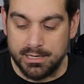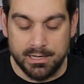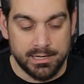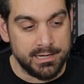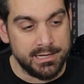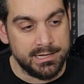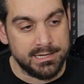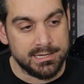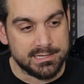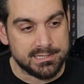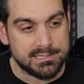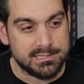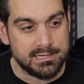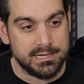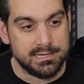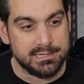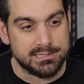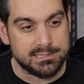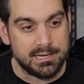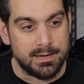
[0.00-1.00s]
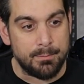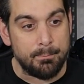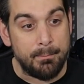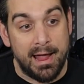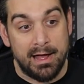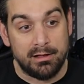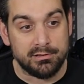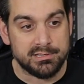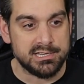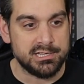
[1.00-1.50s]
is
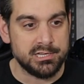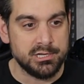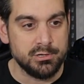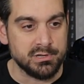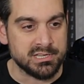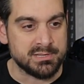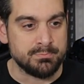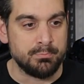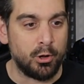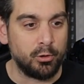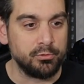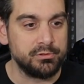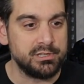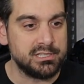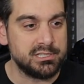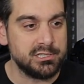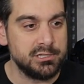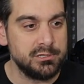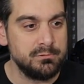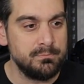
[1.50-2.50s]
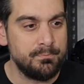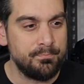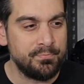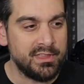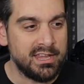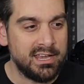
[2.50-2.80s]
mounted to, is bolted to.